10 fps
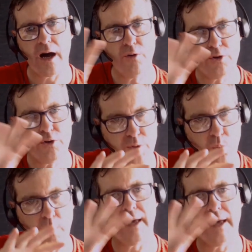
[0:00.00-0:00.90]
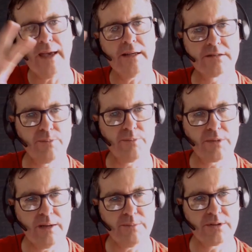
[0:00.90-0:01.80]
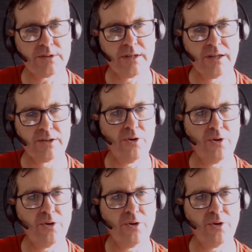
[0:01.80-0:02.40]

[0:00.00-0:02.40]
out of the way sometimes,